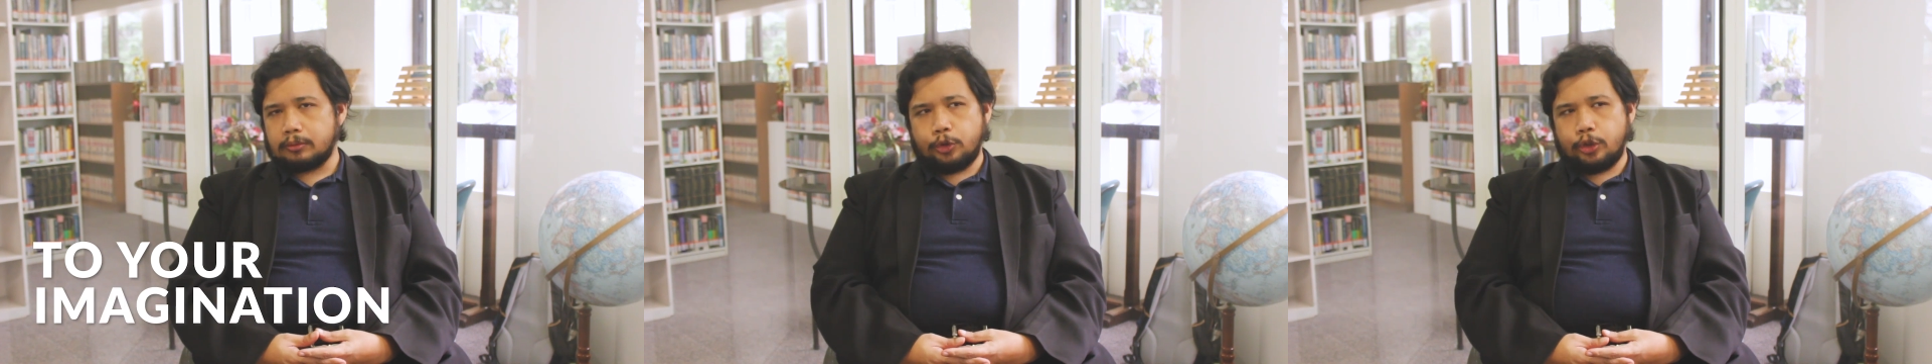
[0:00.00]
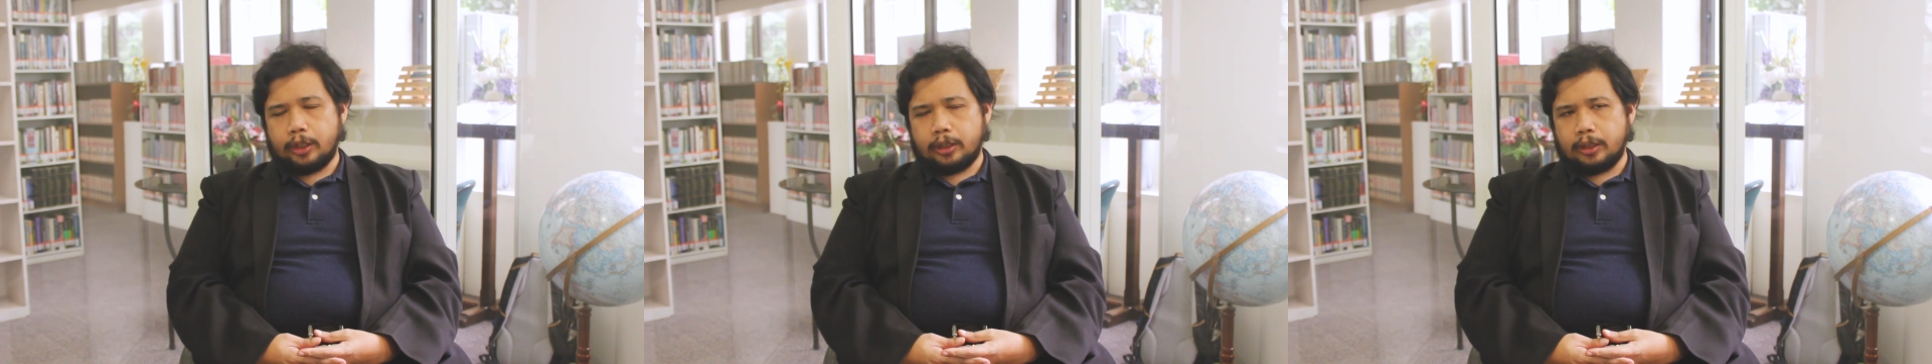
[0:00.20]

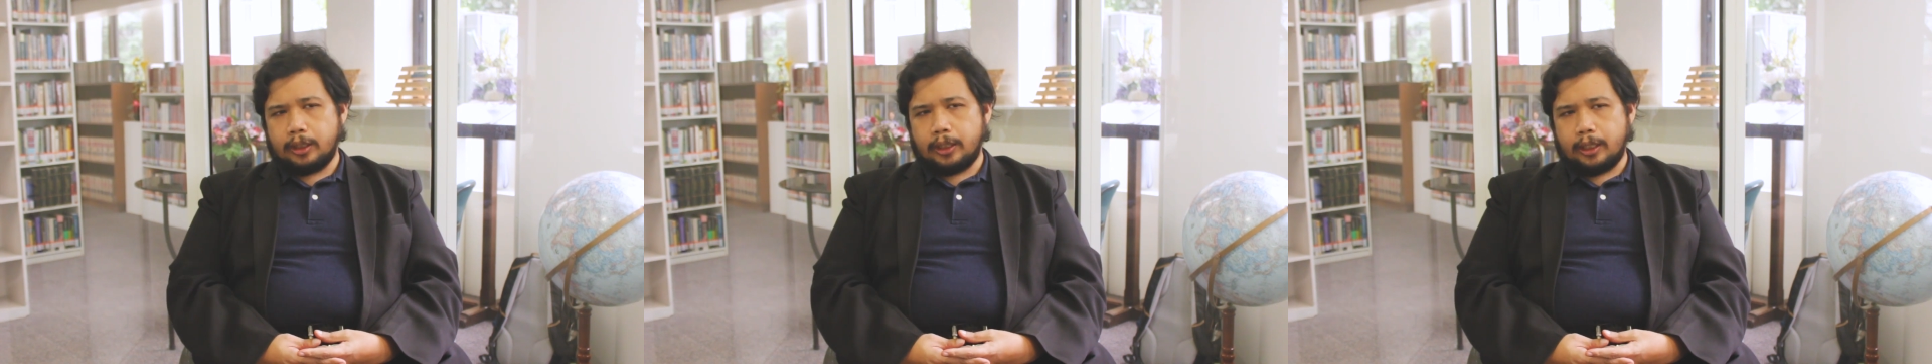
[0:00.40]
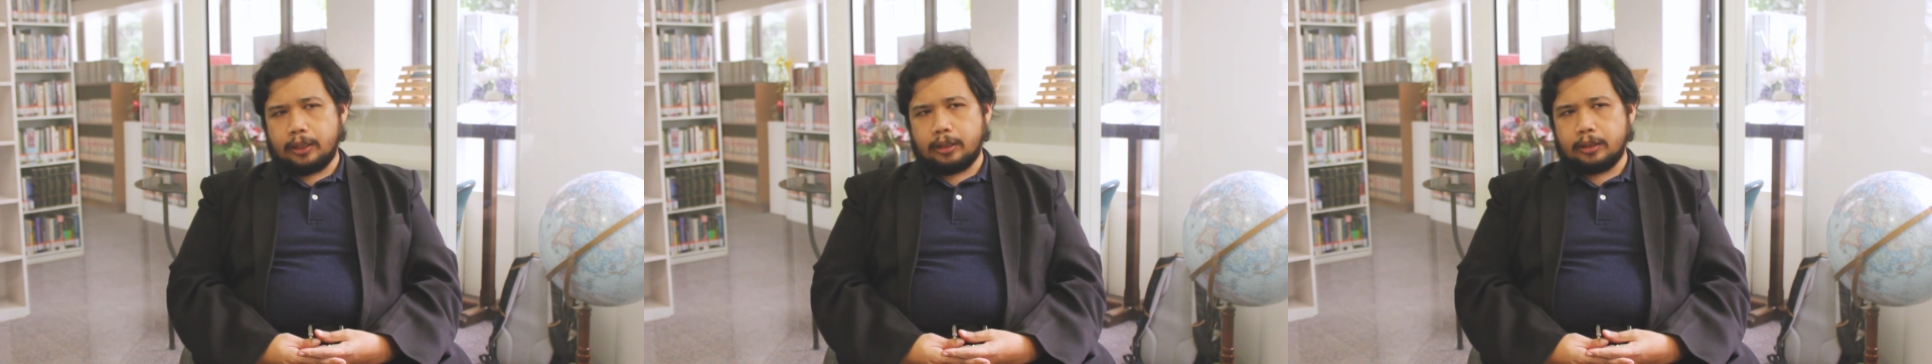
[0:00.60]

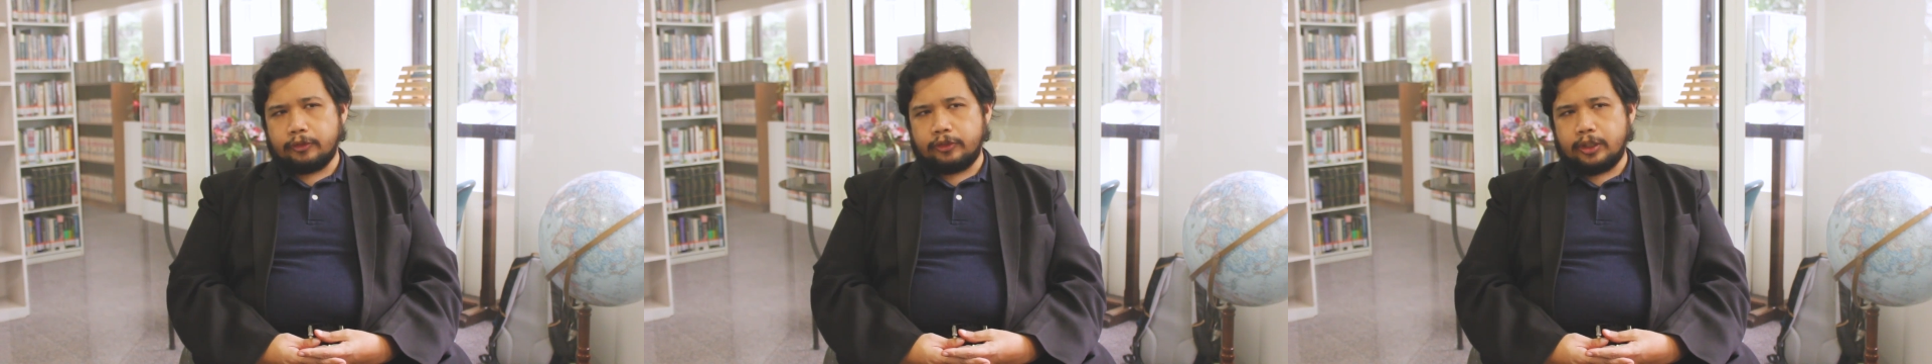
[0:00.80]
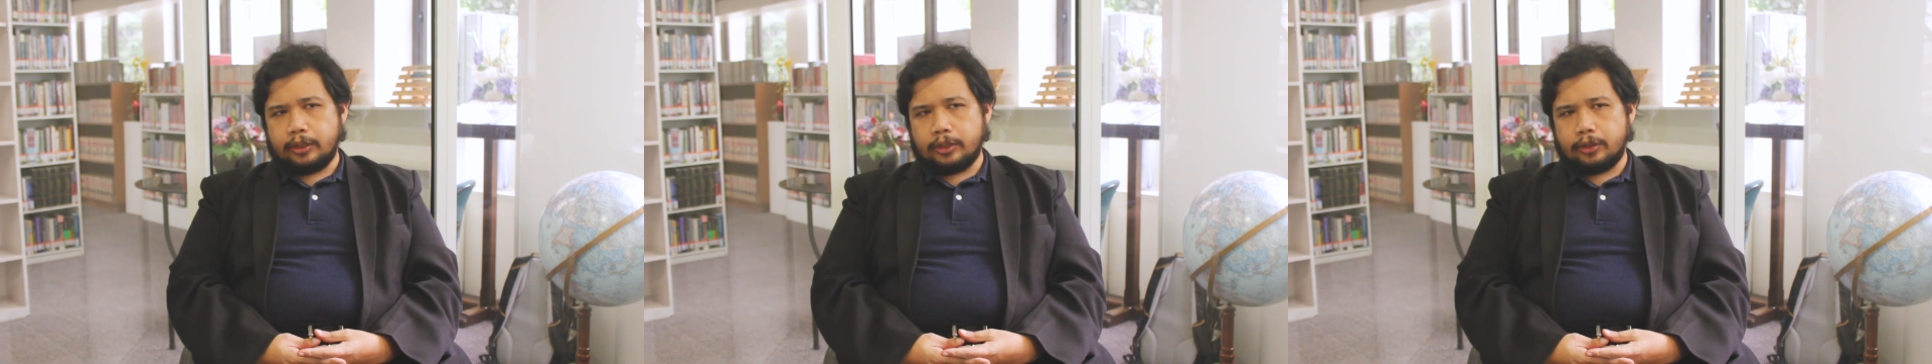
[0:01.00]
Generally, I think a
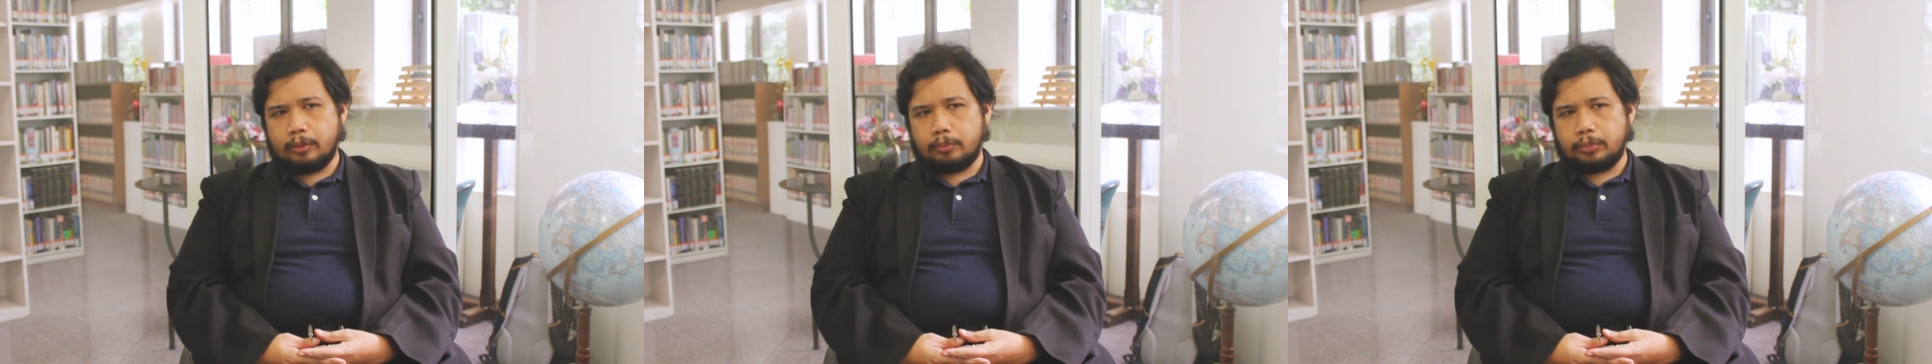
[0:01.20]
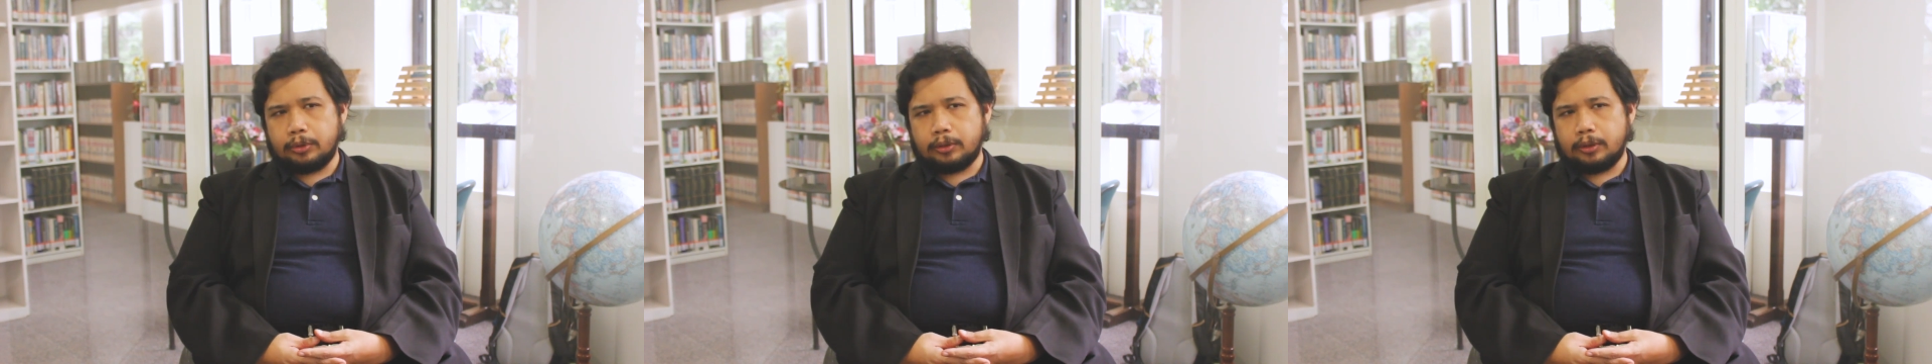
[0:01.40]
very
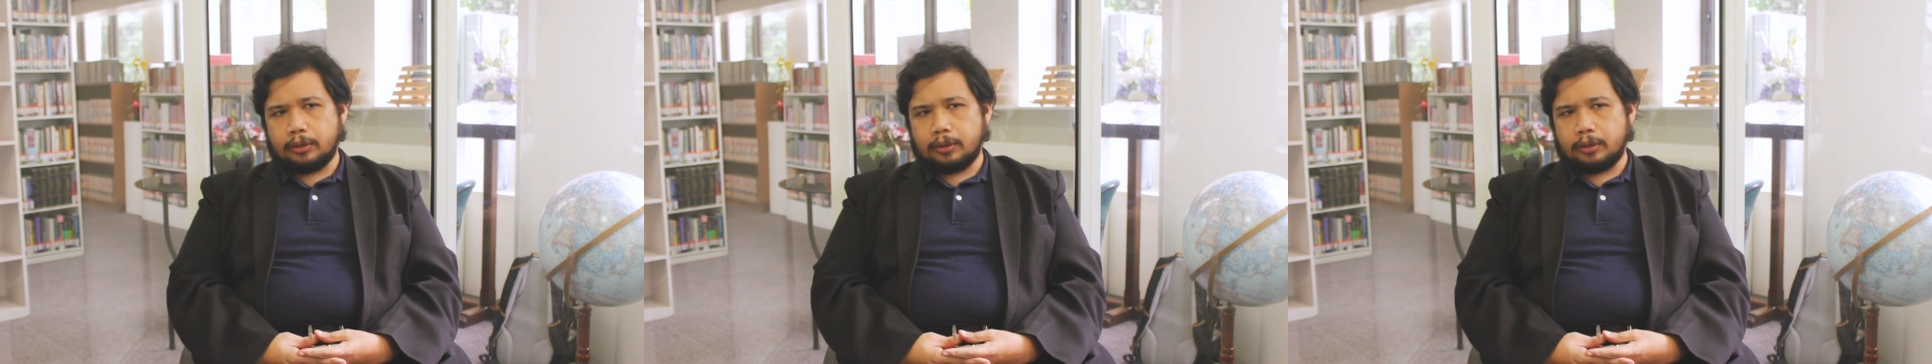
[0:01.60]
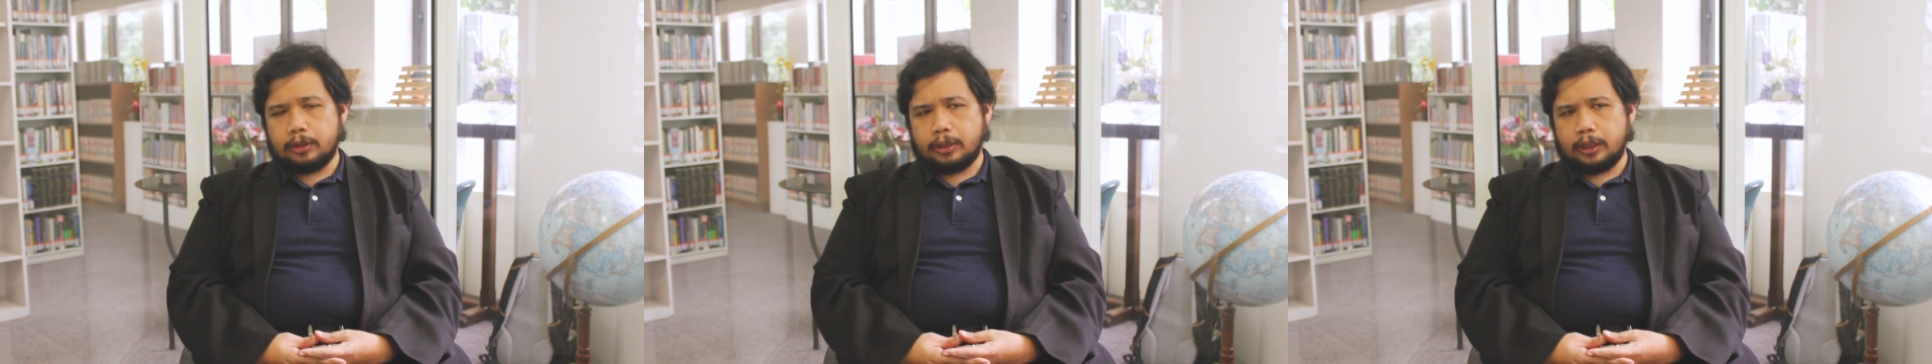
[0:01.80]

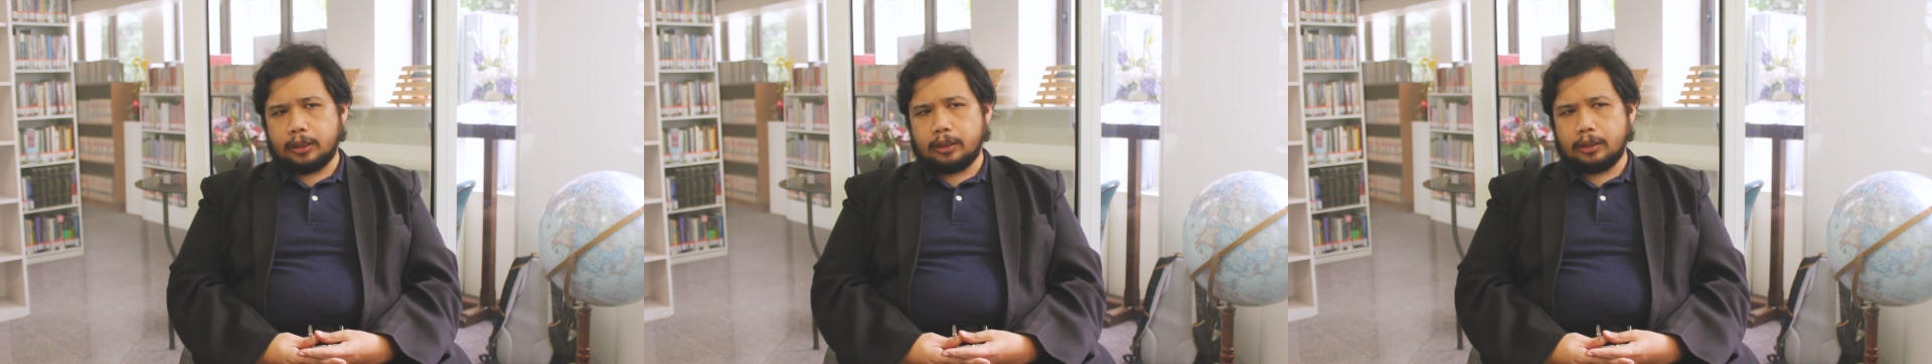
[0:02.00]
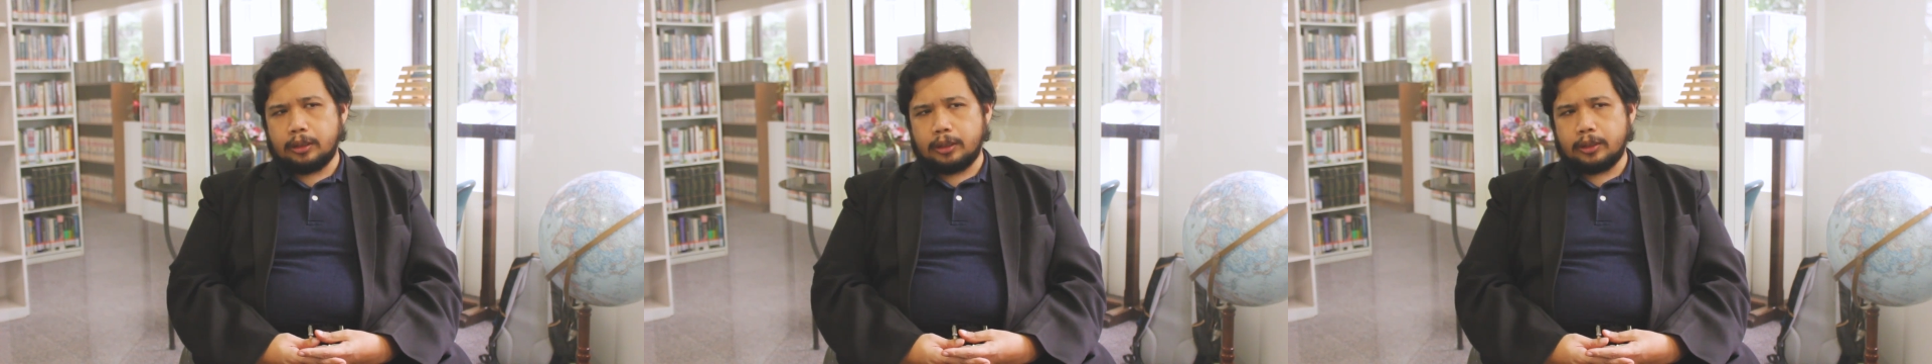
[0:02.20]
simple trick
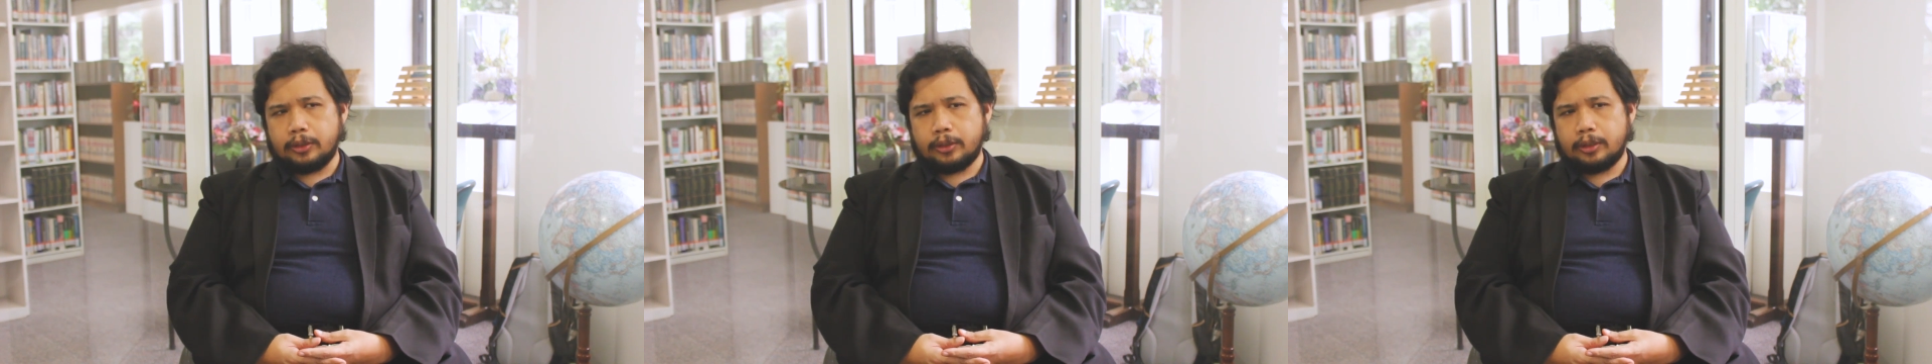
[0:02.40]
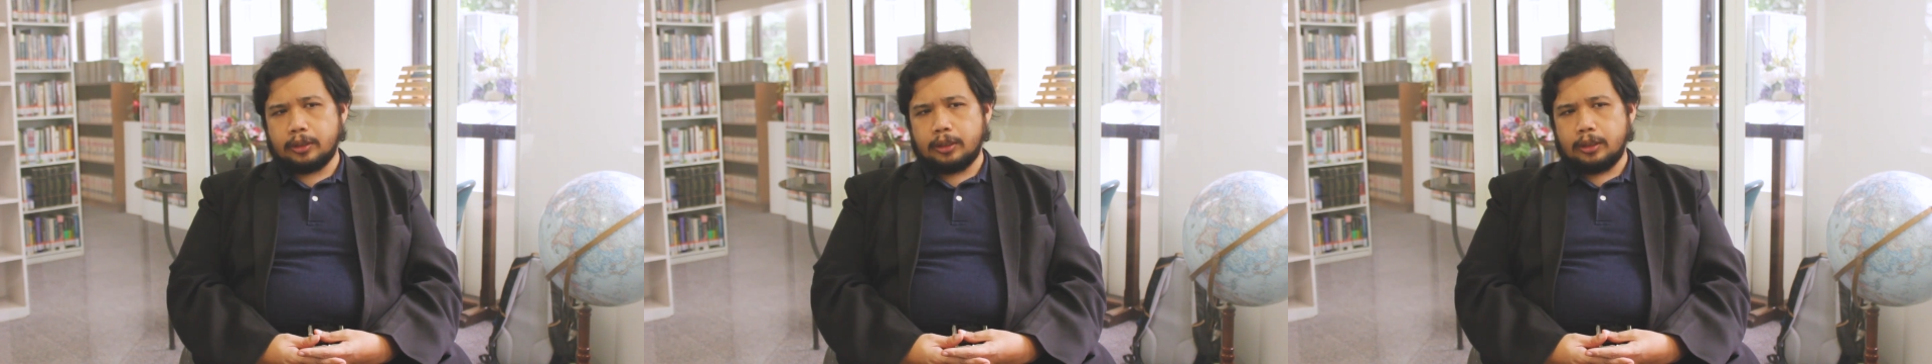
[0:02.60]

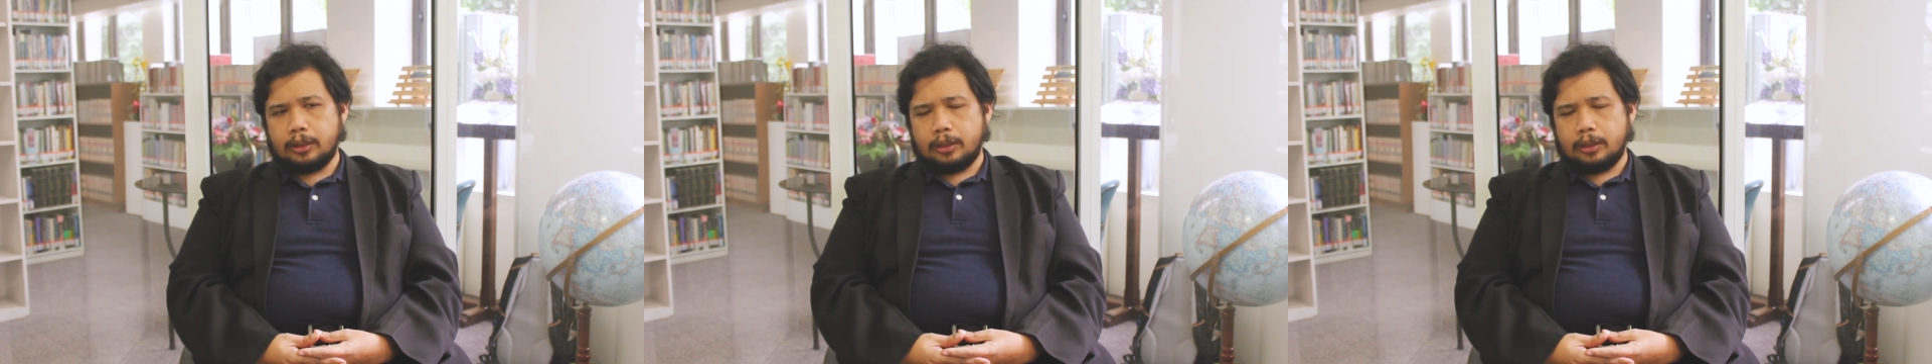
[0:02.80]
is